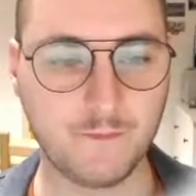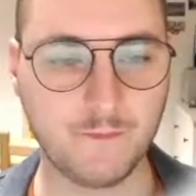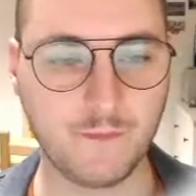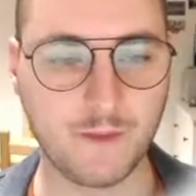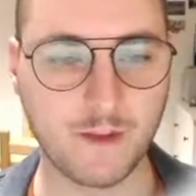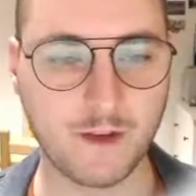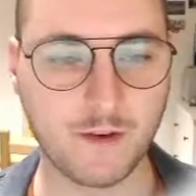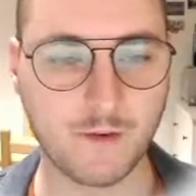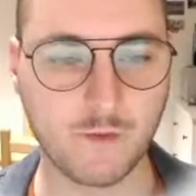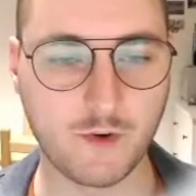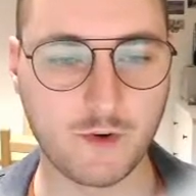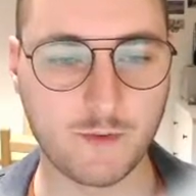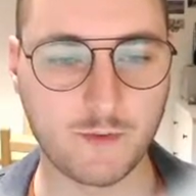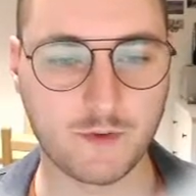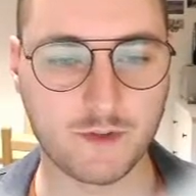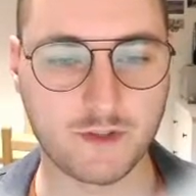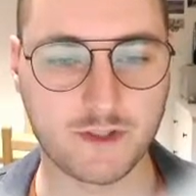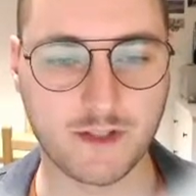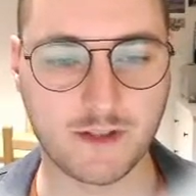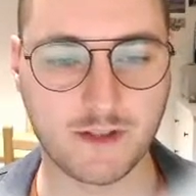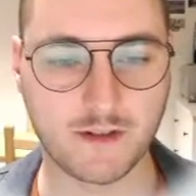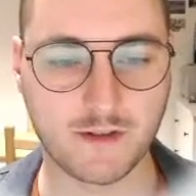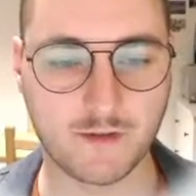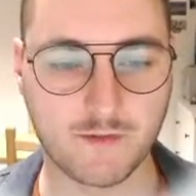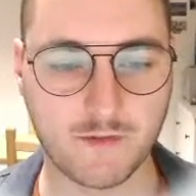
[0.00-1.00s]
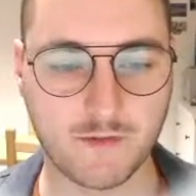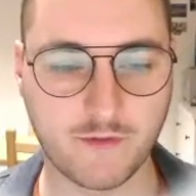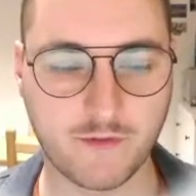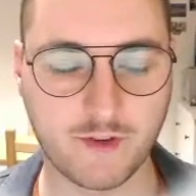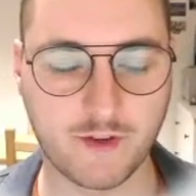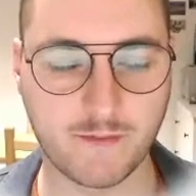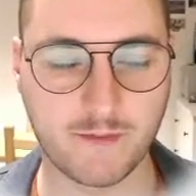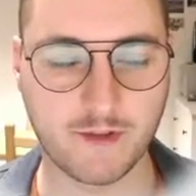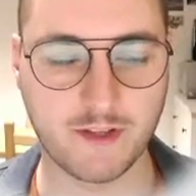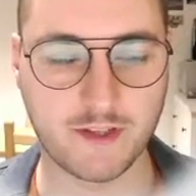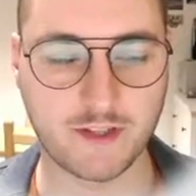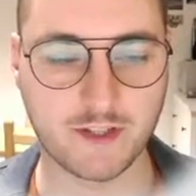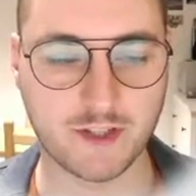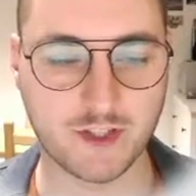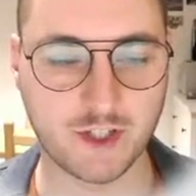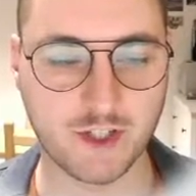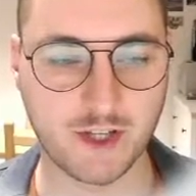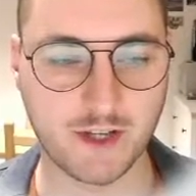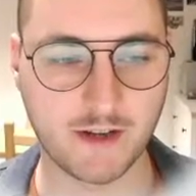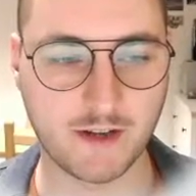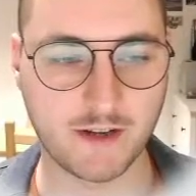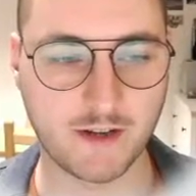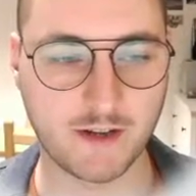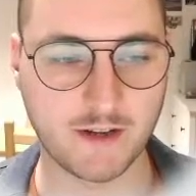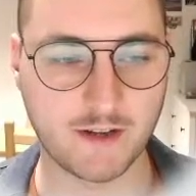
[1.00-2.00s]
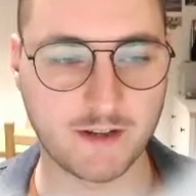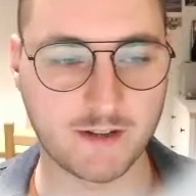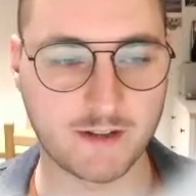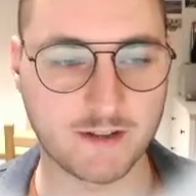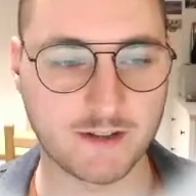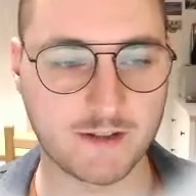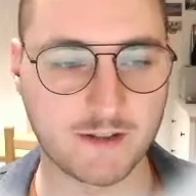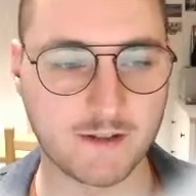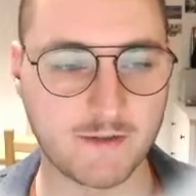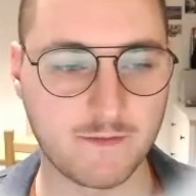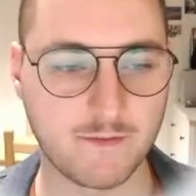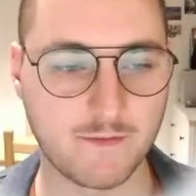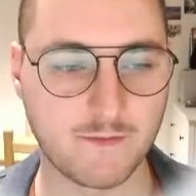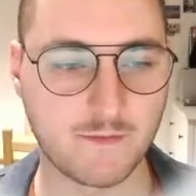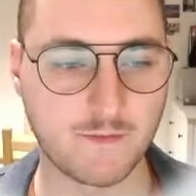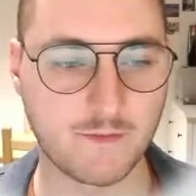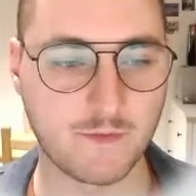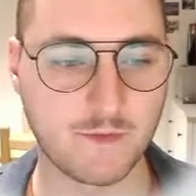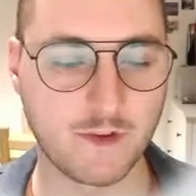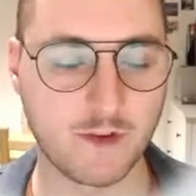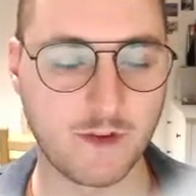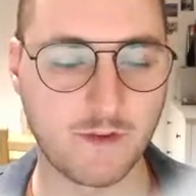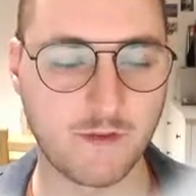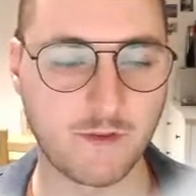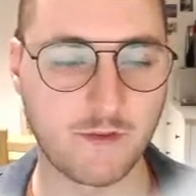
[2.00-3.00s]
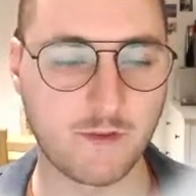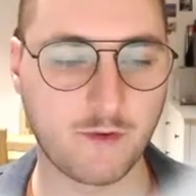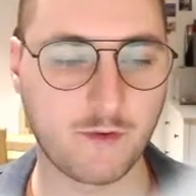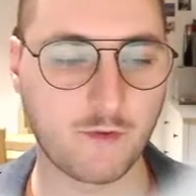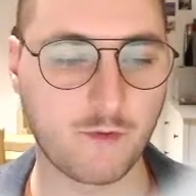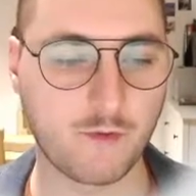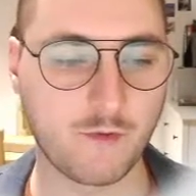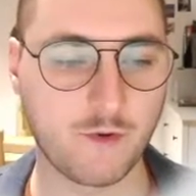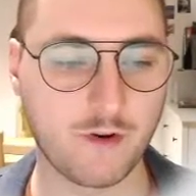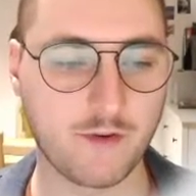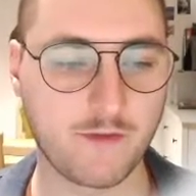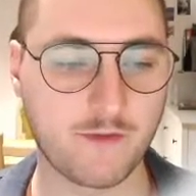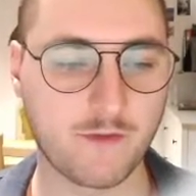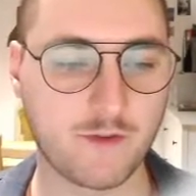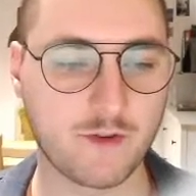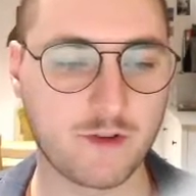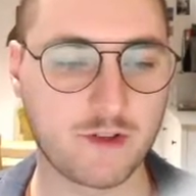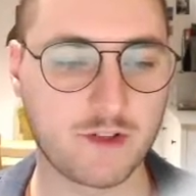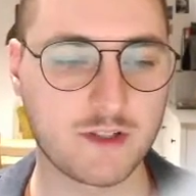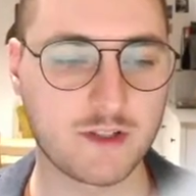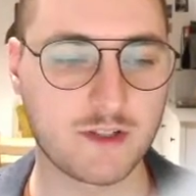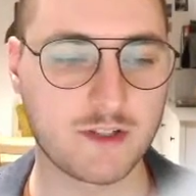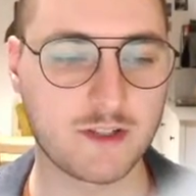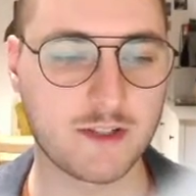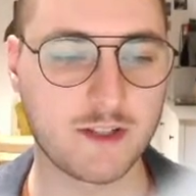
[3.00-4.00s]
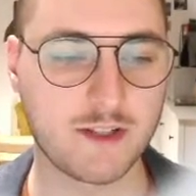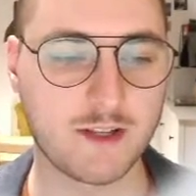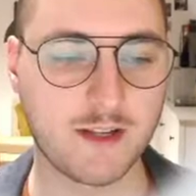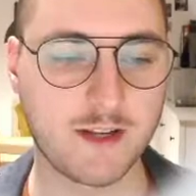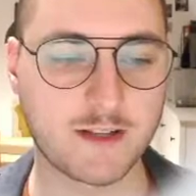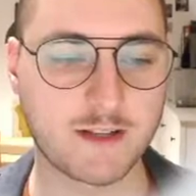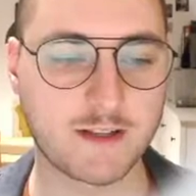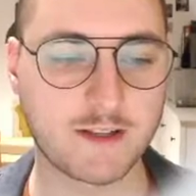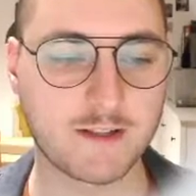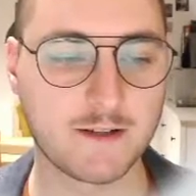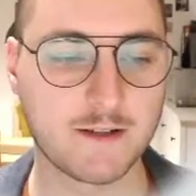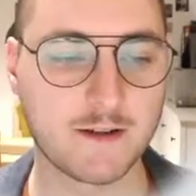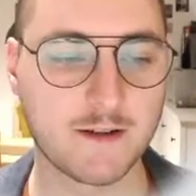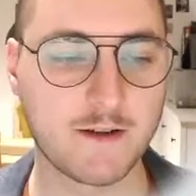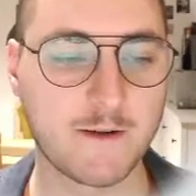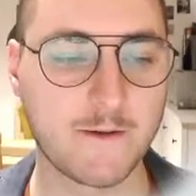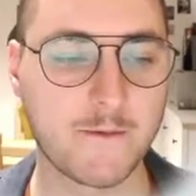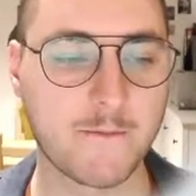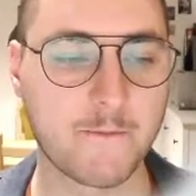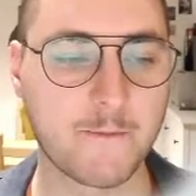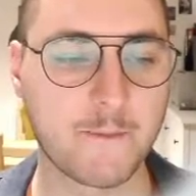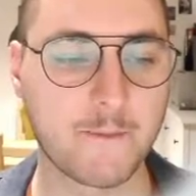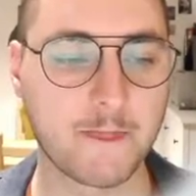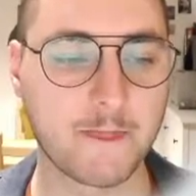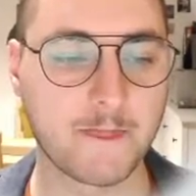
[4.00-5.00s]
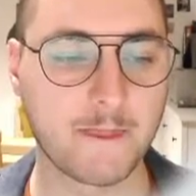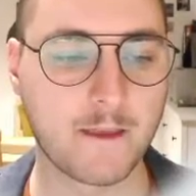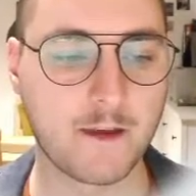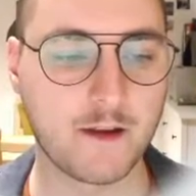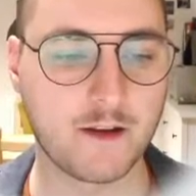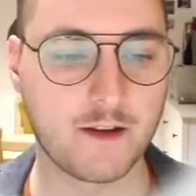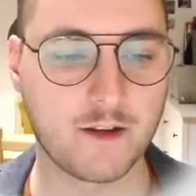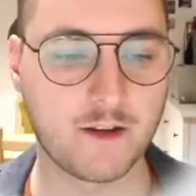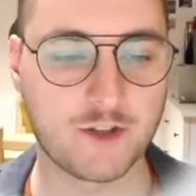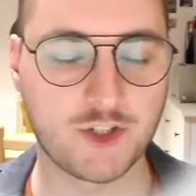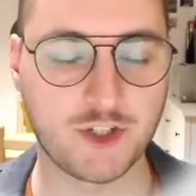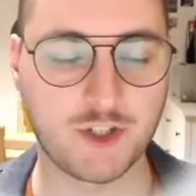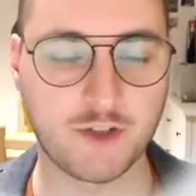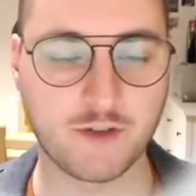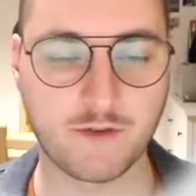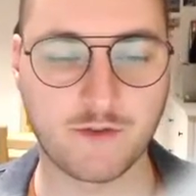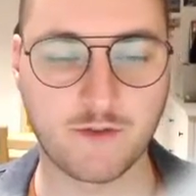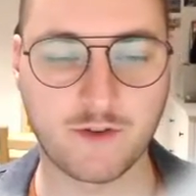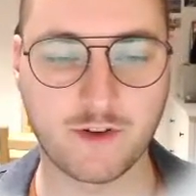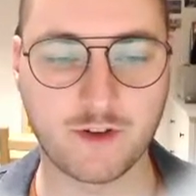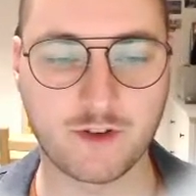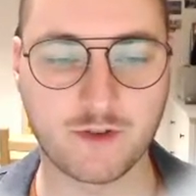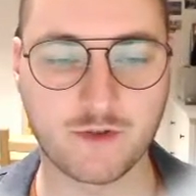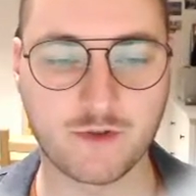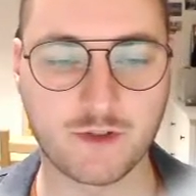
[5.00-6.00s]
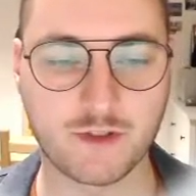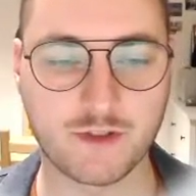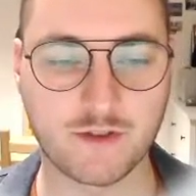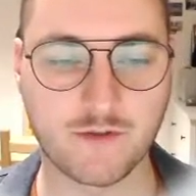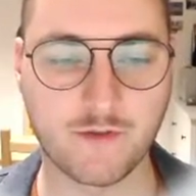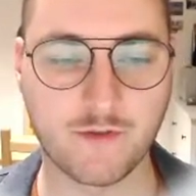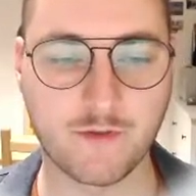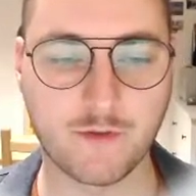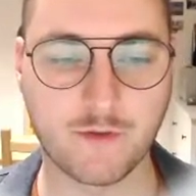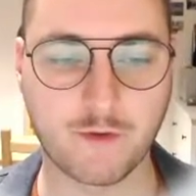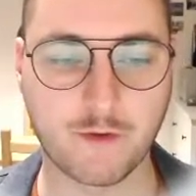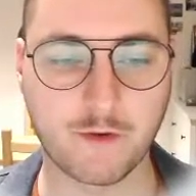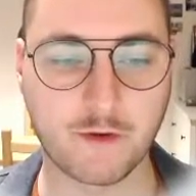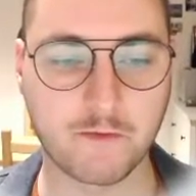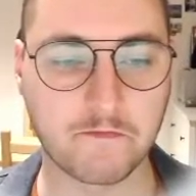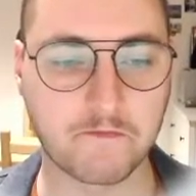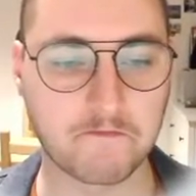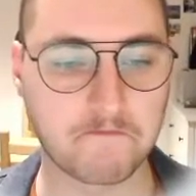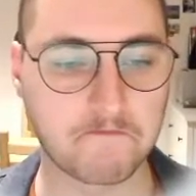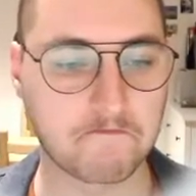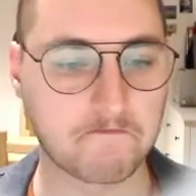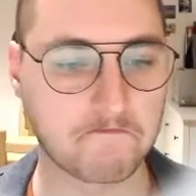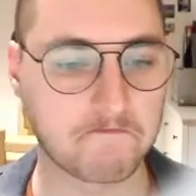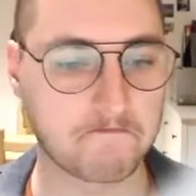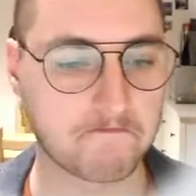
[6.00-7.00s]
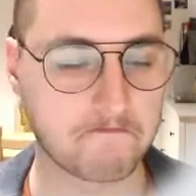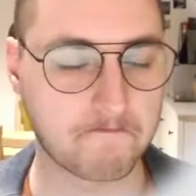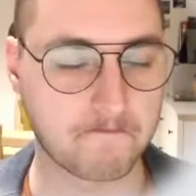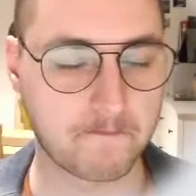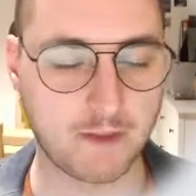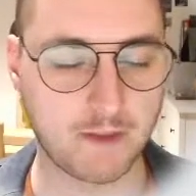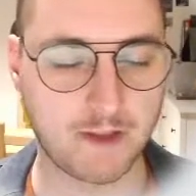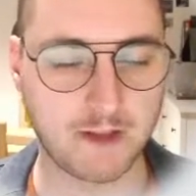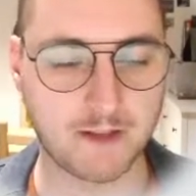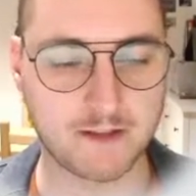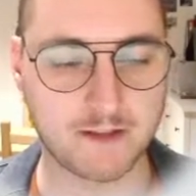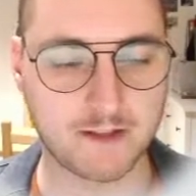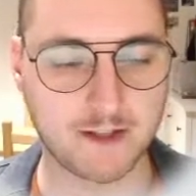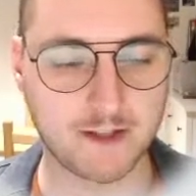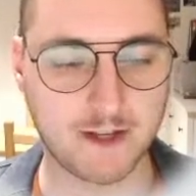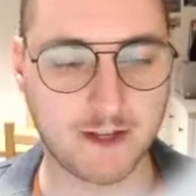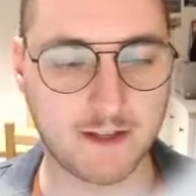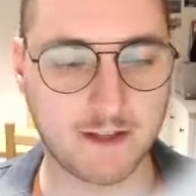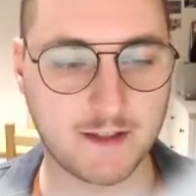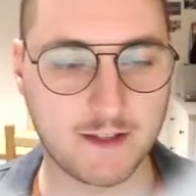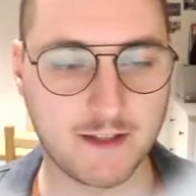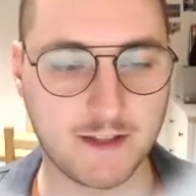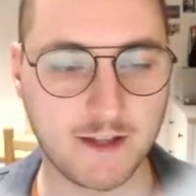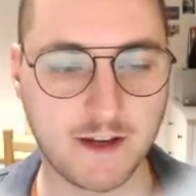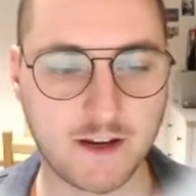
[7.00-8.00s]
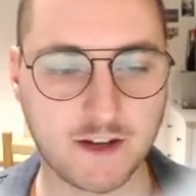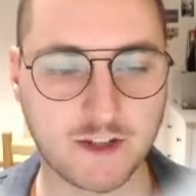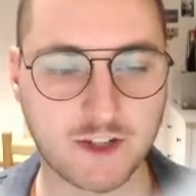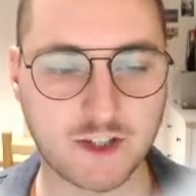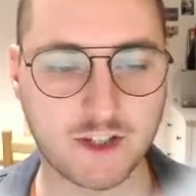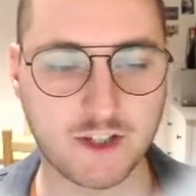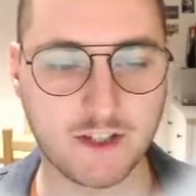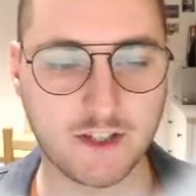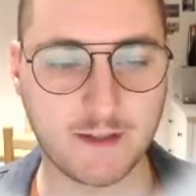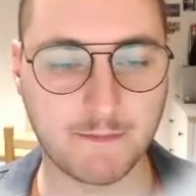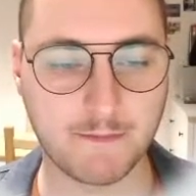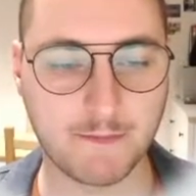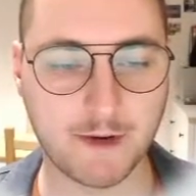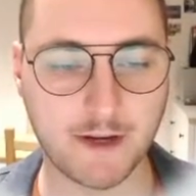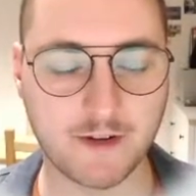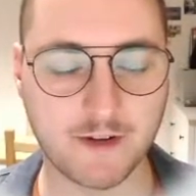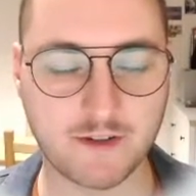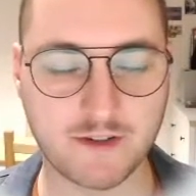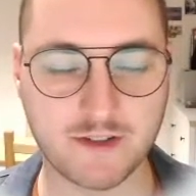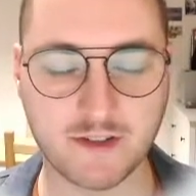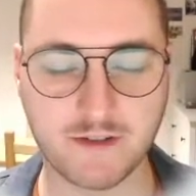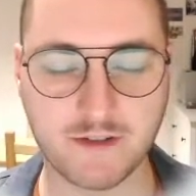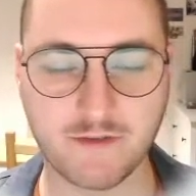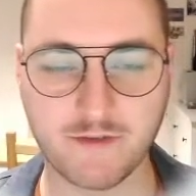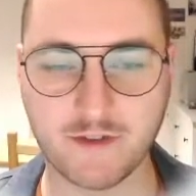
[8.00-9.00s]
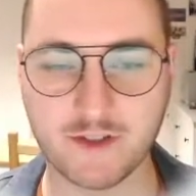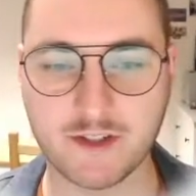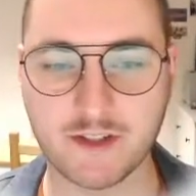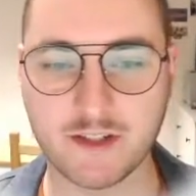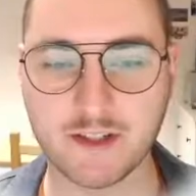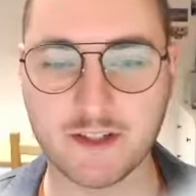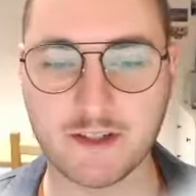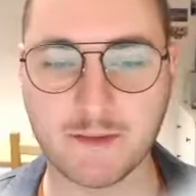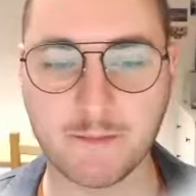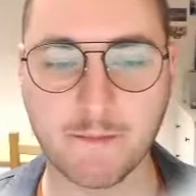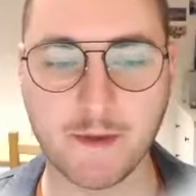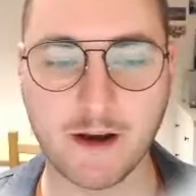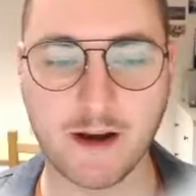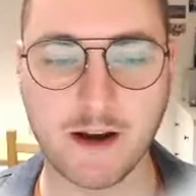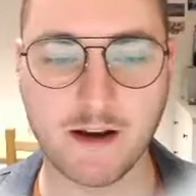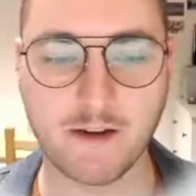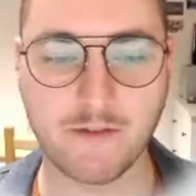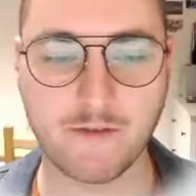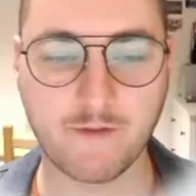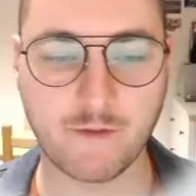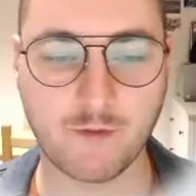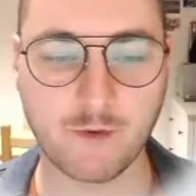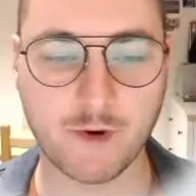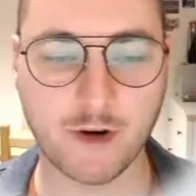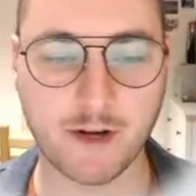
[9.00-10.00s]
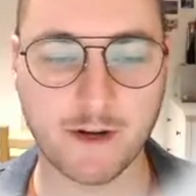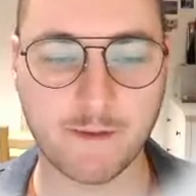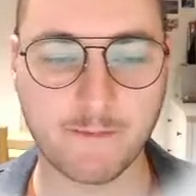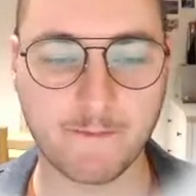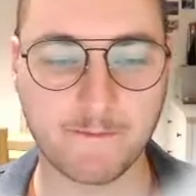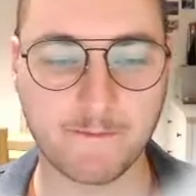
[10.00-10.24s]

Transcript: We are presented with the BSGatlas. If we, for instance, select a gene of interest from, let's say, the arginine biosynthesis pathway,